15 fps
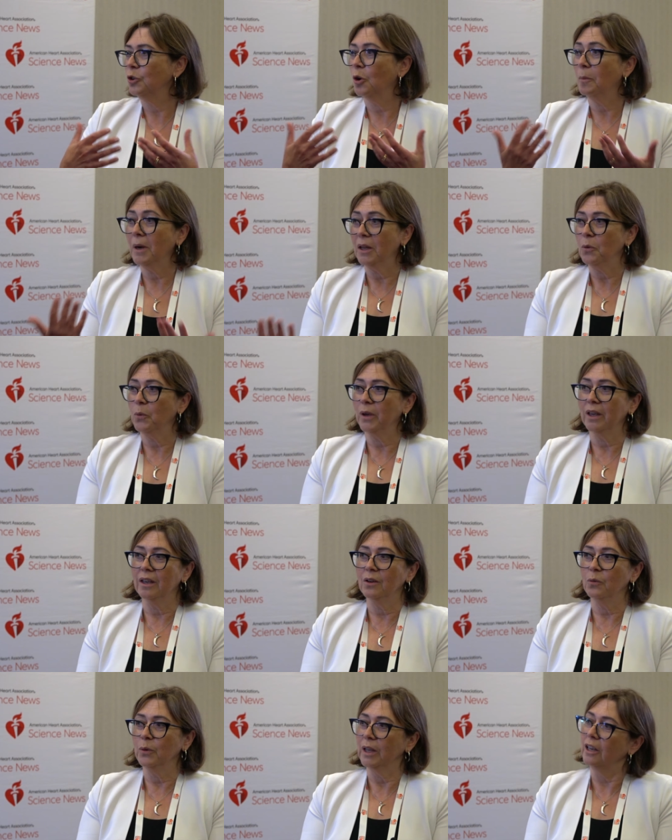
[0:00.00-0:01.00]
Normally,
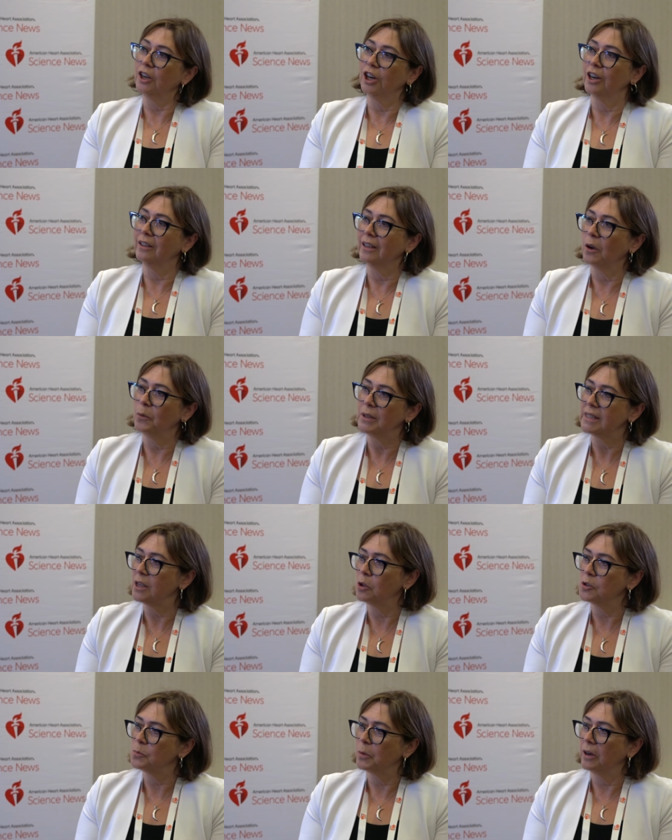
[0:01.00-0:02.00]
we, we learn that when
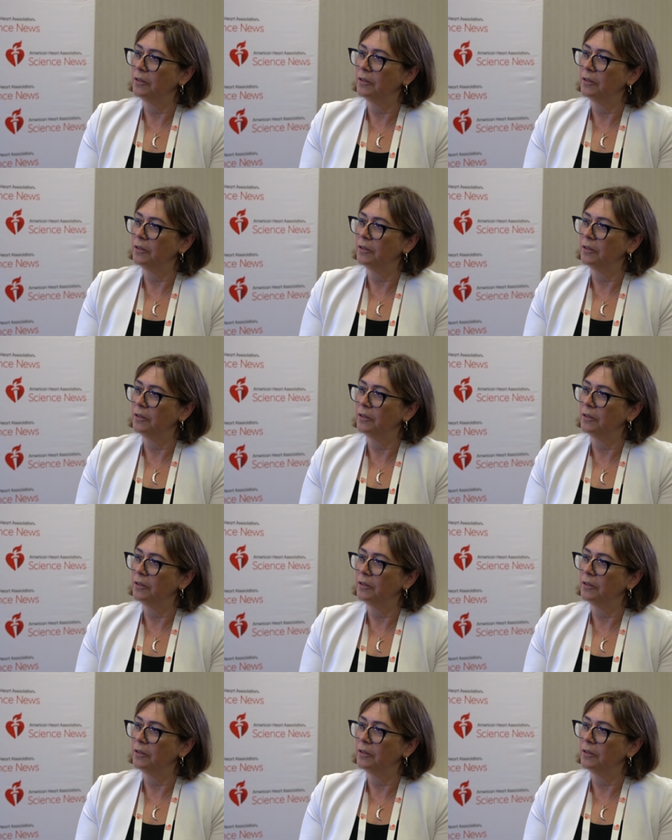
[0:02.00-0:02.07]
cells